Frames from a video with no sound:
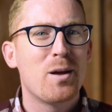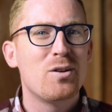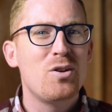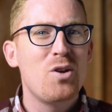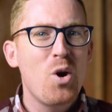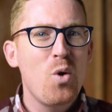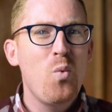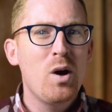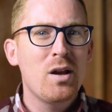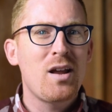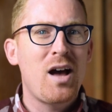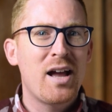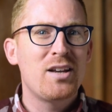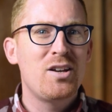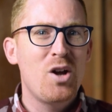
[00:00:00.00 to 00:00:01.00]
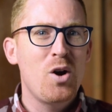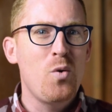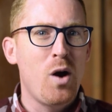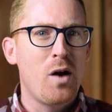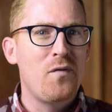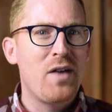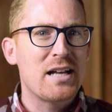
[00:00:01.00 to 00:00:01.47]
No one I
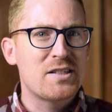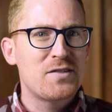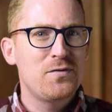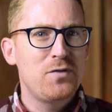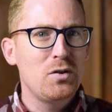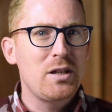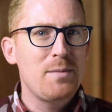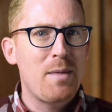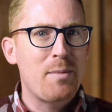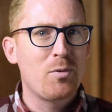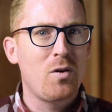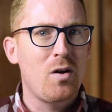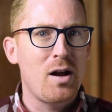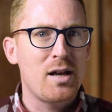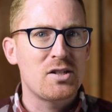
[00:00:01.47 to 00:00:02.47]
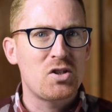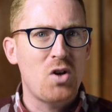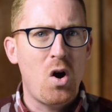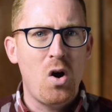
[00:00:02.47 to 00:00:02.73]
know of has fully memorized